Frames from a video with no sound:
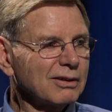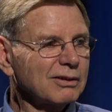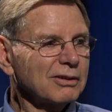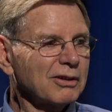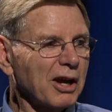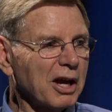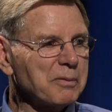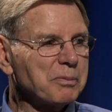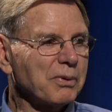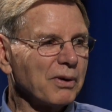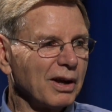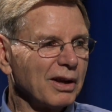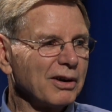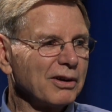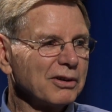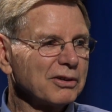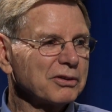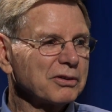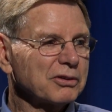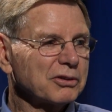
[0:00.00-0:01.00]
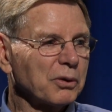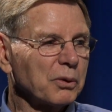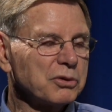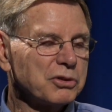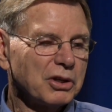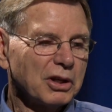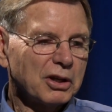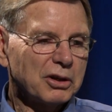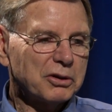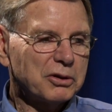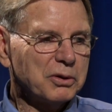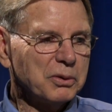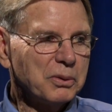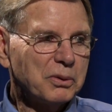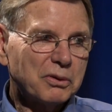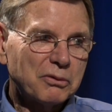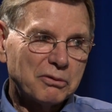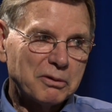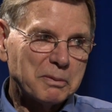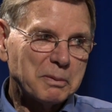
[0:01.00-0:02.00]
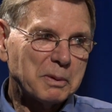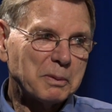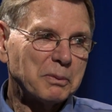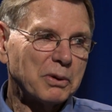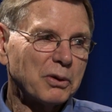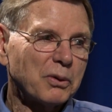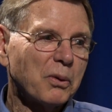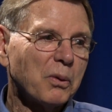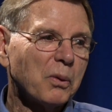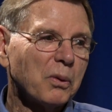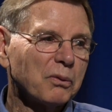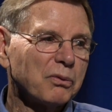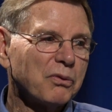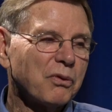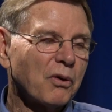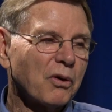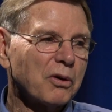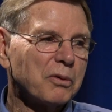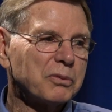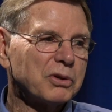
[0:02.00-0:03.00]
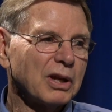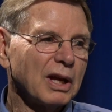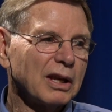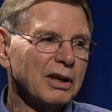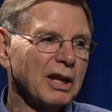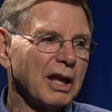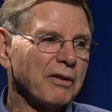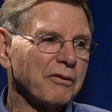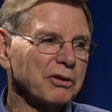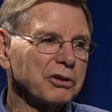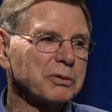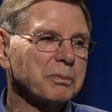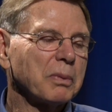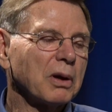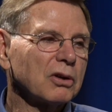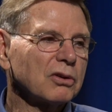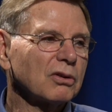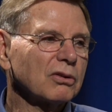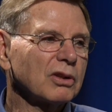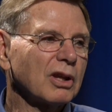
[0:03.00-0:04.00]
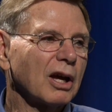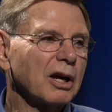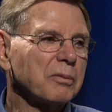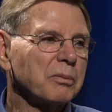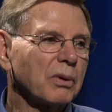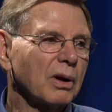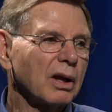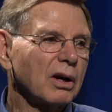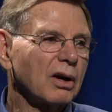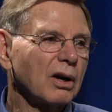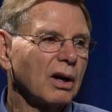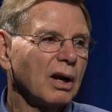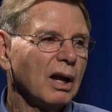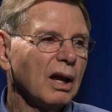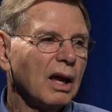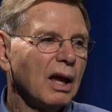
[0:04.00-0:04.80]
typewriters so she could do remember the old forms? You had to have a special typewriter.